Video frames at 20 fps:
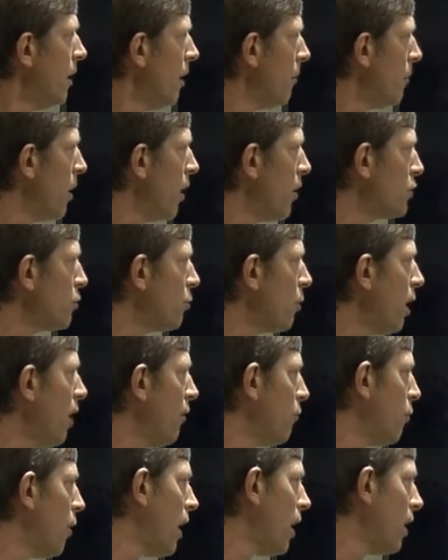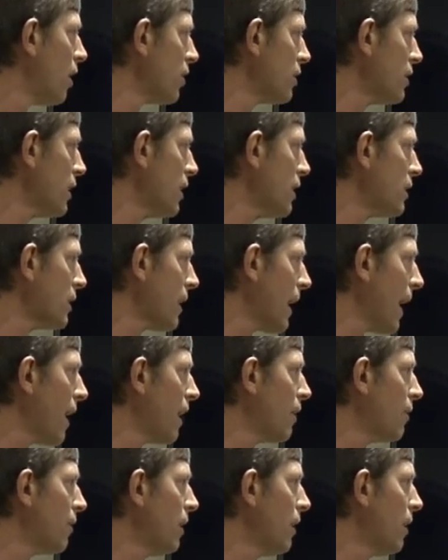about 12 wells
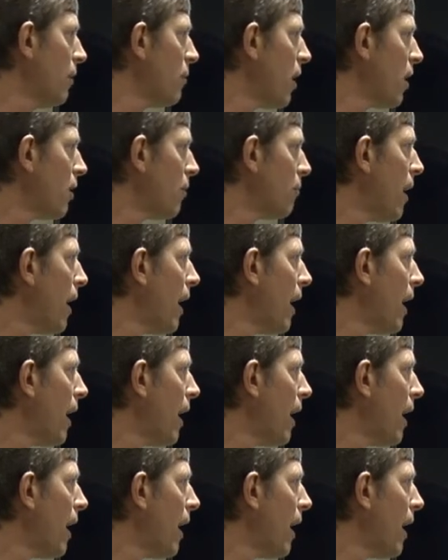scattered about a